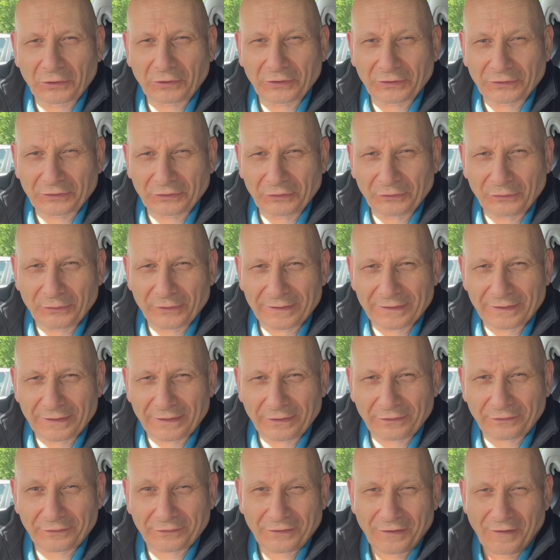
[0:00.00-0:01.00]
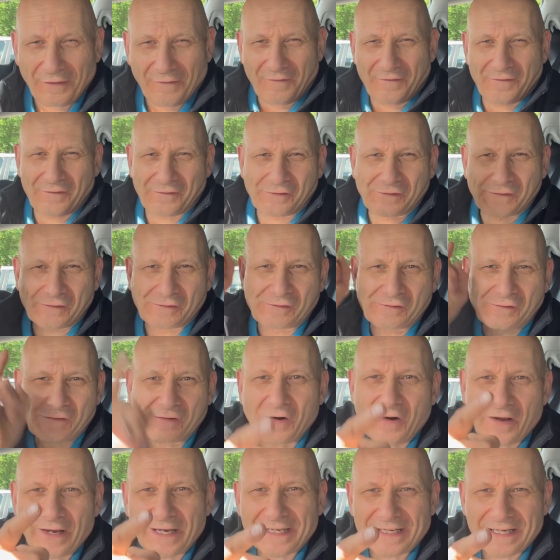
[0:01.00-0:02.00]
at doing this
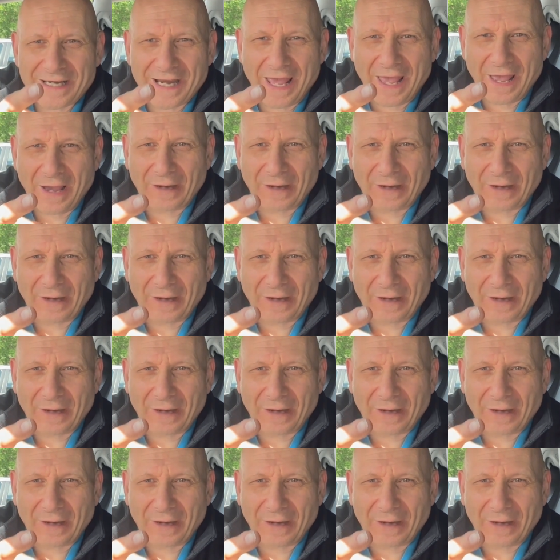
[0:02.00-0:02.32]
right now.